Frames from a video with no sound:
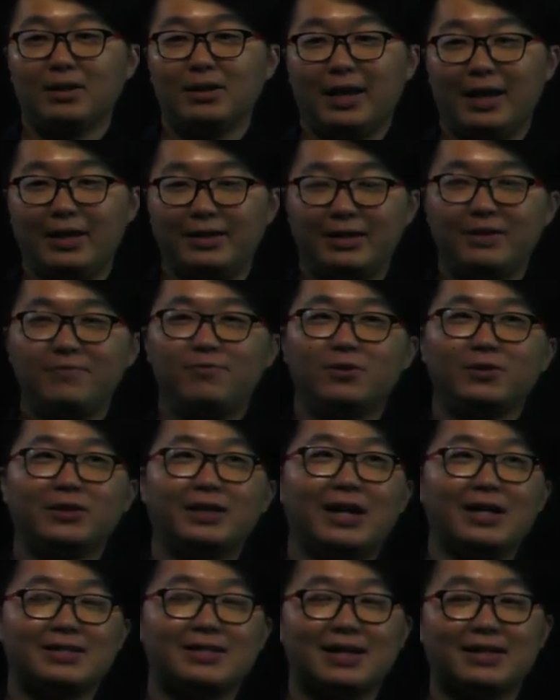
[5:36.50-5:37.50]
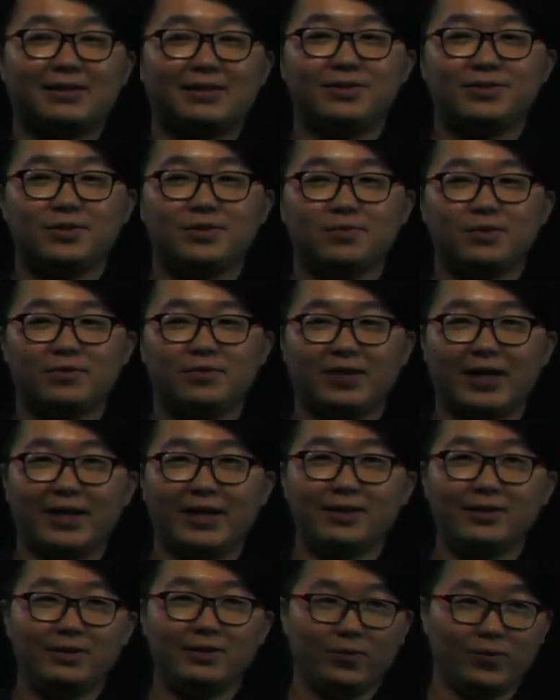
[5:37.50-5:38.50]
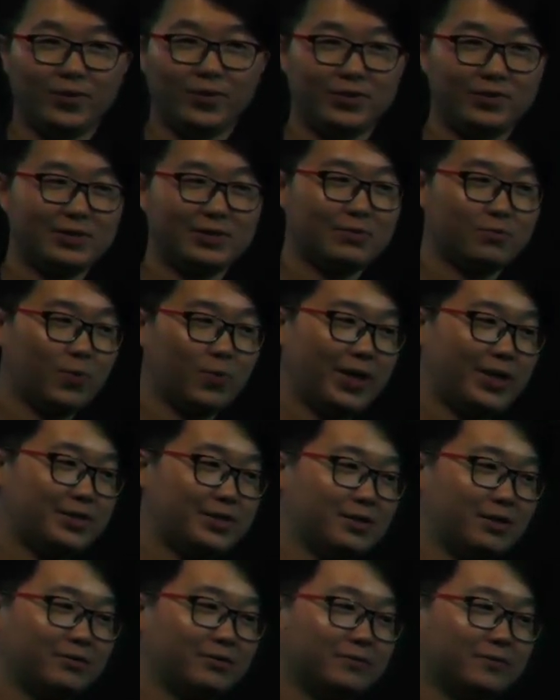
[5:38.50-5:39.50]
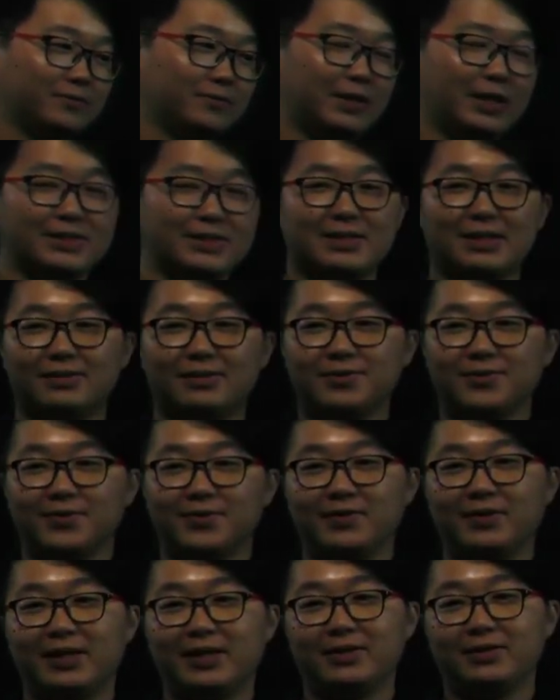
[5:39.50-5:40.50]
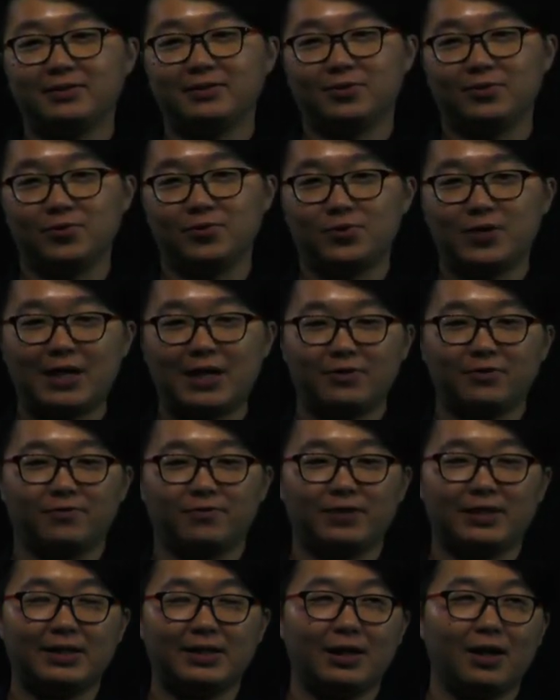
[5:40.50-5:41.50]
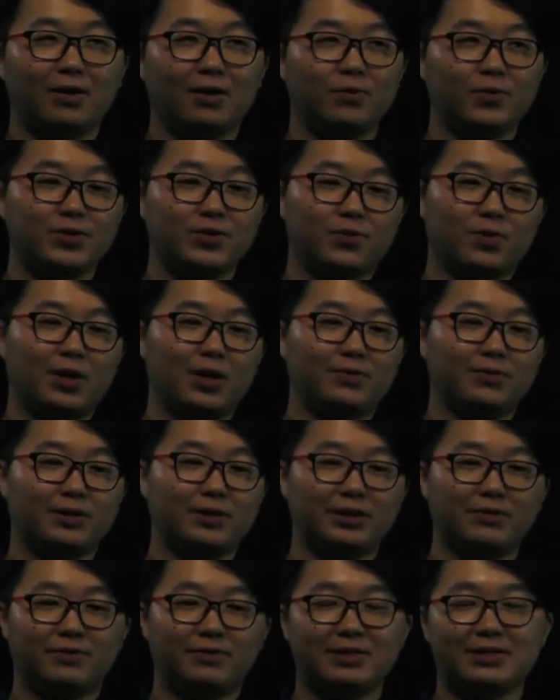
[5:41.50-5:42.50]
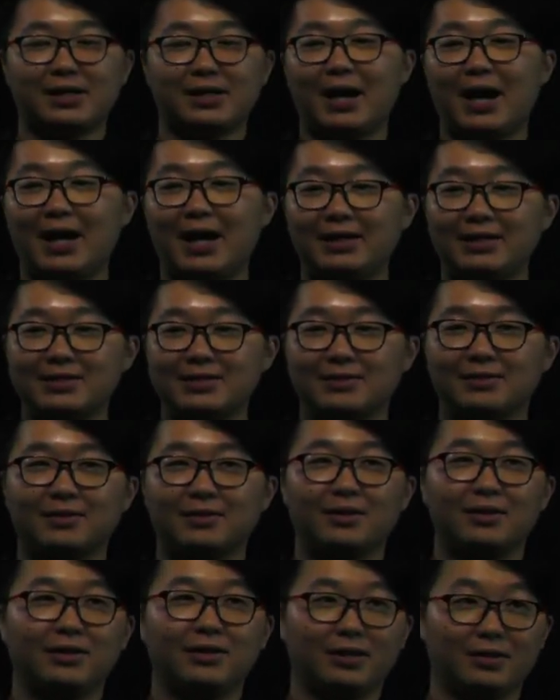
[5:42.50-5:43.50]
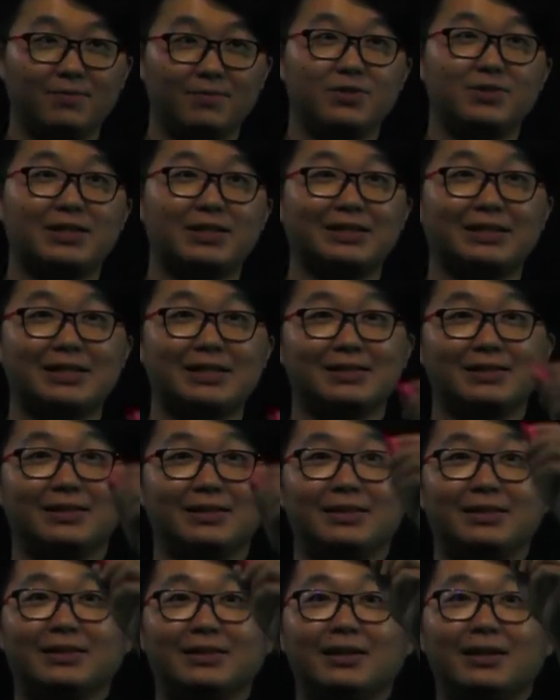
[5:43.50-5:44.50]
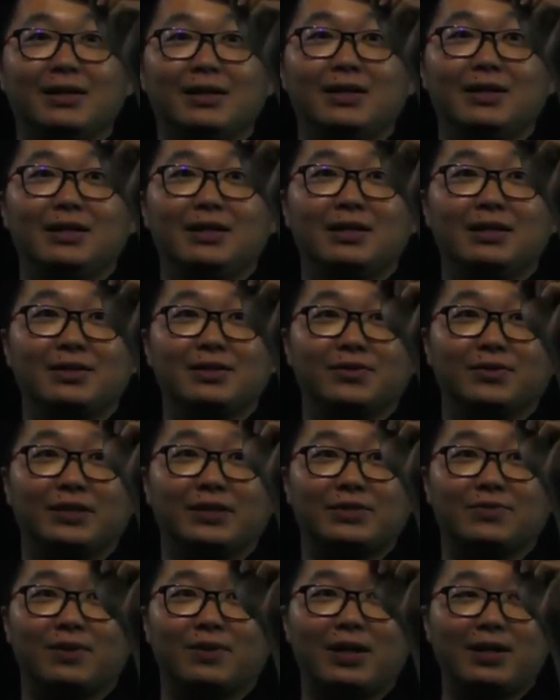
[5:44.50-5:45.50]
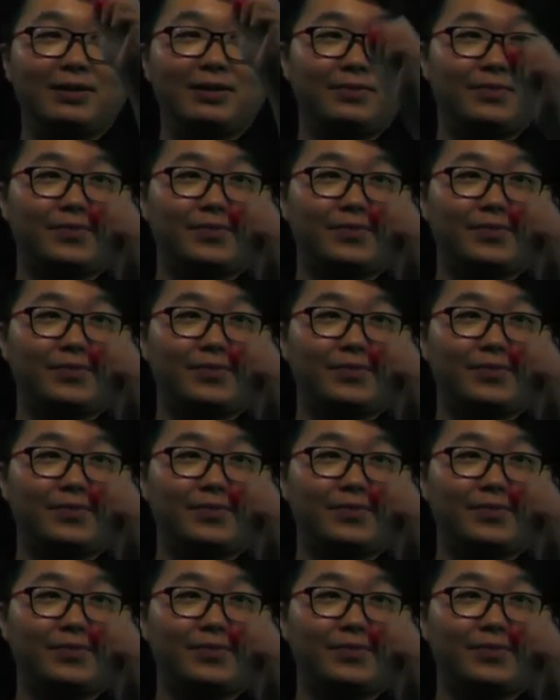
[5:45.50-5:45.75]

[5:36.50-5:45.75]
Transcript: And then for the excitation wavelength, we use a range of excitation wavelength to try to figure out which one will give us the highest emission intensity. So that's why